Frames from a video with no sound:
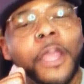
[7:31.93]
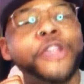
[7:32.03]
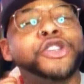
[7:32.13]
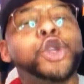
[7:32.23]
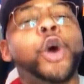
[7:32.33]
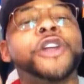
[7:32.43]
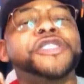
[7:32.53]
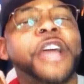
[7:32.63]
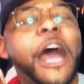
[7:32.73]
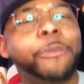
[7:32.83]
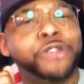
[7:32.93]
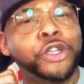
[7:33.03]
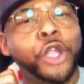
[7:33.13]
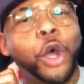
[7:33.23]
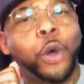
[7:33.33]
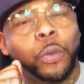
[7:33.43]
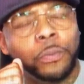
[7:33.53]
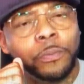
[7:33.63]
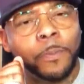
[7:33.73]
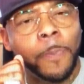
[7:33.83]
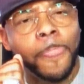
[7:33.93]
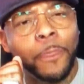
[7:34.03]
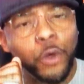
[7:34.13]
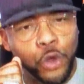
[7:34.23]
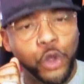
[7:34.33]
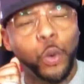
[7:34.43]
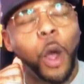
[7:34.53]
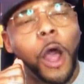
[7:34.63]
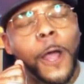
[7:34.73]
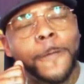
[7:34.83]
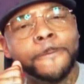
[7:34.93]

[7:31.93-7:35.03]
It's your job to know who you are.